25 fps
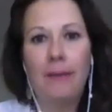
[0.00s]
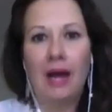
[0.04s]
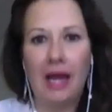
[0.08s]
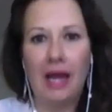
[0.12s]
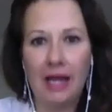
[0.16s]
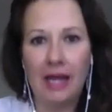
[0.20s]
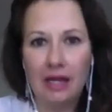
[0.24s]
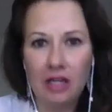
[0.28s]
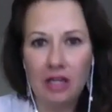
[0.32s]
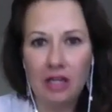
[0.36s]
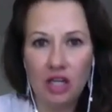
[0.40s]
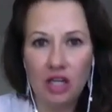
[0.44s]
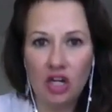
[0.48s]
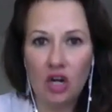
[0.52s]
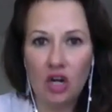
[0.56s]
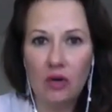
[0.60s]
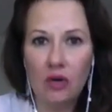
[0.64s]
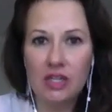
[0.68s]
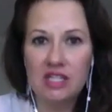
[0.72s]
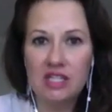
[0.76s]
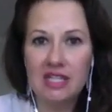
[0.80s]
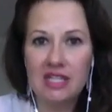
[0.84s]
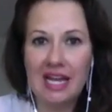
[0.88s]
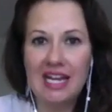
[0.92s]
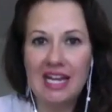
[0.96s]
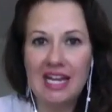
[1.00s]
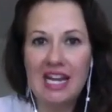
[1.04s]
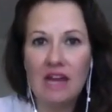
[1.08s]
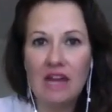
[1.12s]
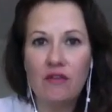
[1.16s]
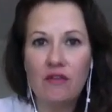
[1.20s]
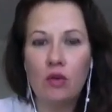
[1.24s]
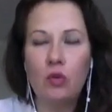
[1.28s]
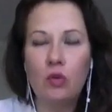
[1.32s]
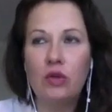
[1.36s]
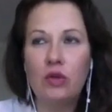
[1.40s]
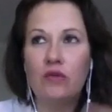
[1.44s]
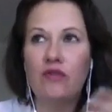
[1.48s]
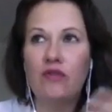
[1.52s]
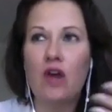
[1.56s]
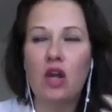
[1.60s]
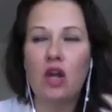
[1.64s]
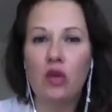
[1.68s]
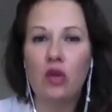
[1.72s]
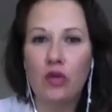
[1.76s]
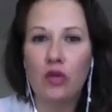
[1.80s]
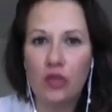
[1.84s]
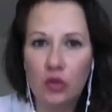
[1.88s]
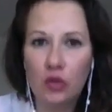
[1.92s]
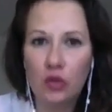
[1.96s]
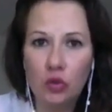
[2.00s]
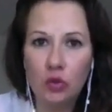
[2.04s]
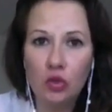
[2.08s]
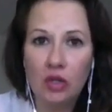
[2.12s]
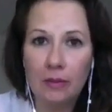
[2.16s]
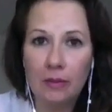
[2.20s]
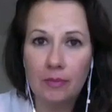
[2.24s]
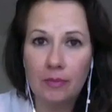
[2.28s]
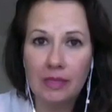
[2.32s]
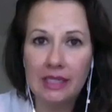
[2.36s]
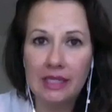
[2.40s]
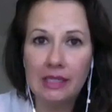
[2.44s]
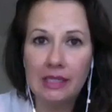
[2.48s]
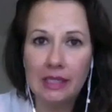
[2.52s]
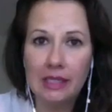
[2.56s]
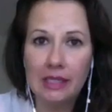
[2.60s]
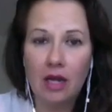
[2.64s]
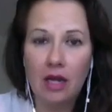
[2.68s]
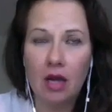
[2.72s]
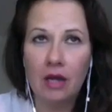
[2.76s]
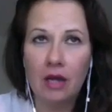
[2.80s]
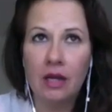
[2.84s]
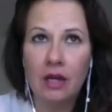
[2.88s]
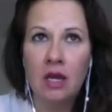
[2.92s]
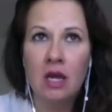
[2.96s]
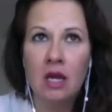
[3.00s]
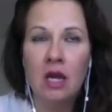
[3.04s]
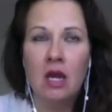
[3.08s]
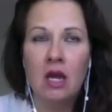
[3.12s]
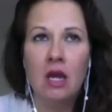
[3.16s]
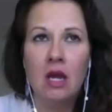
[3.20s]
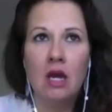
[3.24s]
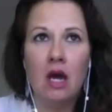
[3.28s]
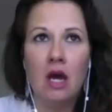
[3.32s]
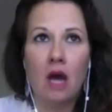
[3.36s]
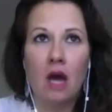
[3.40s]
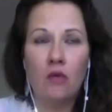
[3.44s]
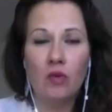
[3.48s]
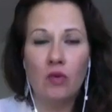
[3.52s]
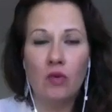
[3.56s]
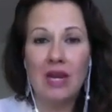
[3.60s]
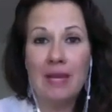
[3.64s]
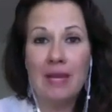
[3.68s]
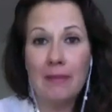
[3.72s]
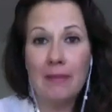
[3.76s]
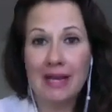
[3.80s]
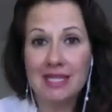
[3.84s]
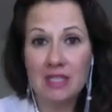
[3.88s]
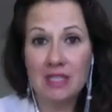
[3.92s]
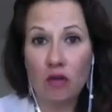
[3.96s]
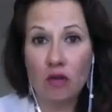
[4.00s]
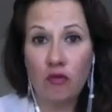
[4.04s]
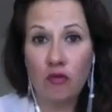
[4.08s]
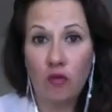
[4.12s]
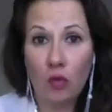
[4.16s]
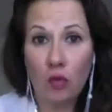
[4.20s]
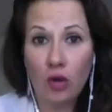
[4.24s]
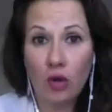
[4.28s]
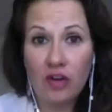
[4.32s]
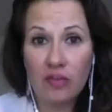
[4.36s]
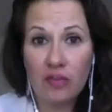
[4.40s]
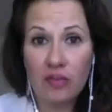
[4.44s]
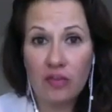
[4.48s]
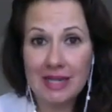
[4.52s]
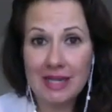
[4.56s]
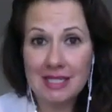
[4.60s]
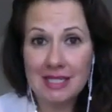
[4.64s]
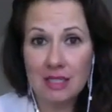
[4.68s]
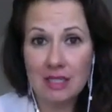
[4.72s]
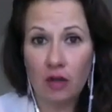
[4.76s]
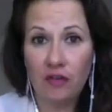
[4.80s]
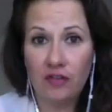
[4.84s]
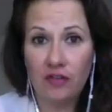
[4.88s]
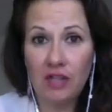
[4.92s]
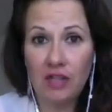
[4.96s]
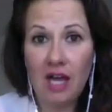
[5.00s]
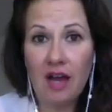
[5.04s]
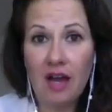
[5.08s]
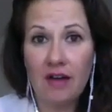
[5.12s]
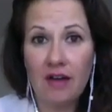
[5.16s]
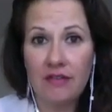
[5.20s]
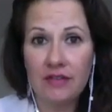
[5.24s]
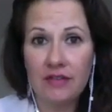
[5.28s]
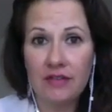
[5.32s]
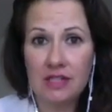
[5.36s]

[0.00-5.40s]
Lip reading: you know, I never would follow through completely on really my self-worth, my self-love.